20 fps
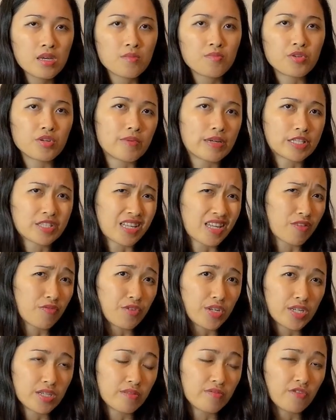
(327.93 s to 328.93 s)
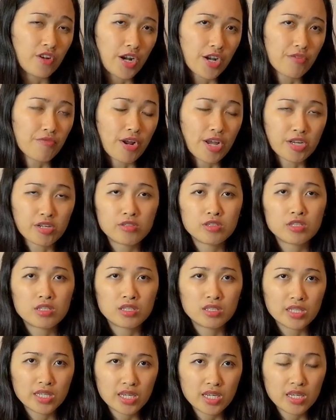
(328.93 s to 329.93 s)
pretty much like read it very
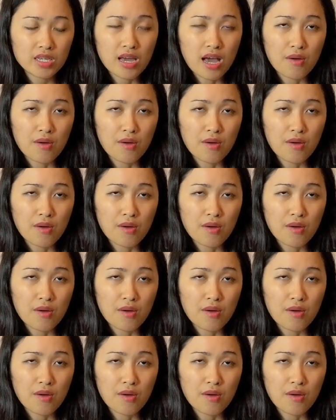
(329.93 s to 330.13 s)
regularly.